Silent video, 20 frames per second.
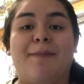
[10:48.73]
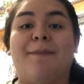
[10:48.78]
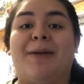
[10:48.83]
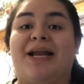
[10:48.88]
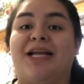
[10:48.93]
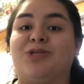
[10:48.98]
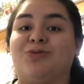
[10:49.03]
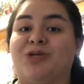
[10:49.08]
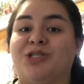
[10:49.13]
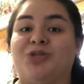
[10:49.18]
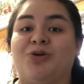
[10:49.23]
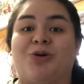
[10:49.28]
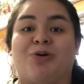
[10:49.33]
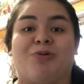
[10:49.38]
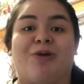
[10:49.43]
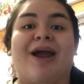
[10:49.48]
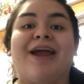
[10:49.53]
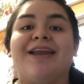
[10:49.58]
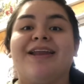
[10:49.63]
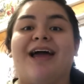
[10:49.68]
Might as well do it
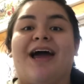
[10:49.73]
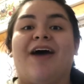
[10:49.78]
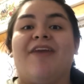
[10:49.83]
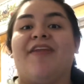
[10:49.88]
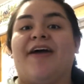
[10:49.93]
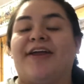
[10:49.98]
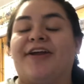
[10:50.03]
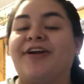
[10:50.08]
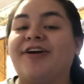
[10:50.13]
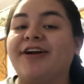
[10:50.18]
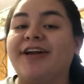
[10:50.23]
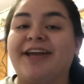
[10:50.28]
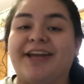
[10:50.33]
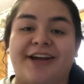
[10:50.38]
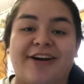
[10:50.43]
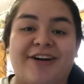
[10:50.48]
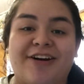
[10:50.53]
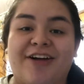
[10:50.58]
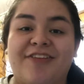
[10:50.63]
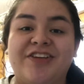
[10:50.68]
right now that you're
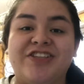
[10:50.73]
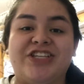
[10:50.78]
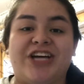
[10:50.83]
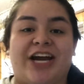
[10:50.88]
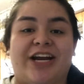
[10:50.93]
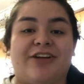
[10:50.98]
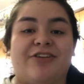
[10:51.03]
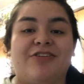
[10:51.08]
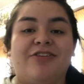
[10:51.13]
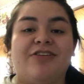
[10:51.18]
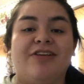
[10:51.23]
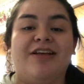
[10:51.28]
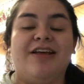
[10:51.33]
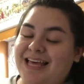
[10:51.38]
here on the channel.